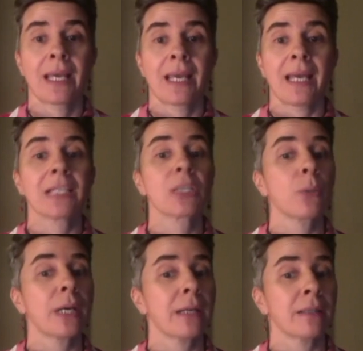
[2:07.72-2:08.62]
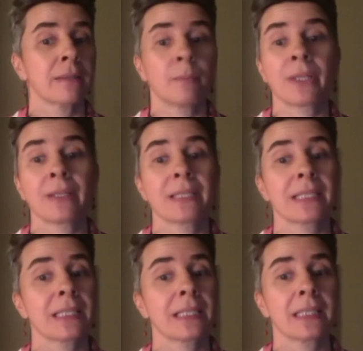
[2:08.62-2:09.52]
Elsewhere, Mother
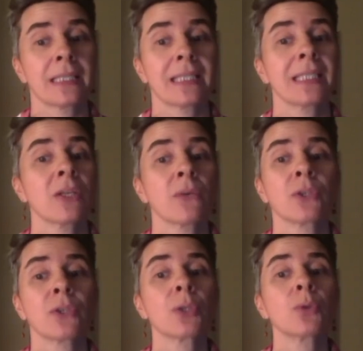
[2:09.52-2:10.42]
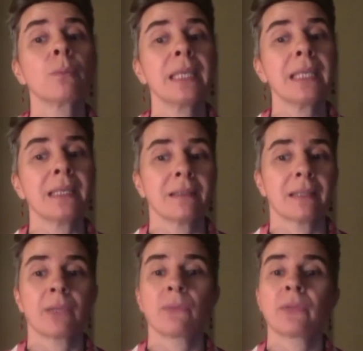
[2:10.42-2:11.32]
says, it is enough just to be
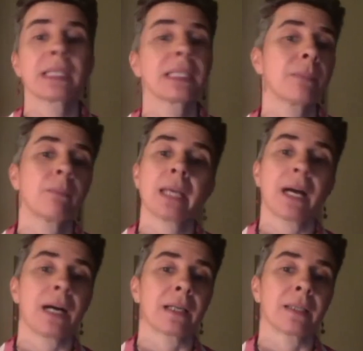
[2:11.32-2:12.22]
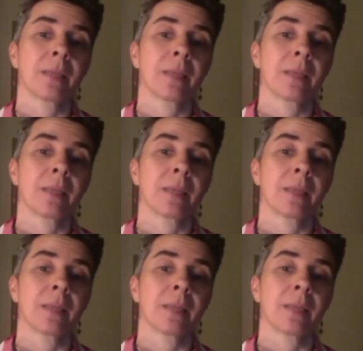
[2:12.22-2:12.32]
and things simply are.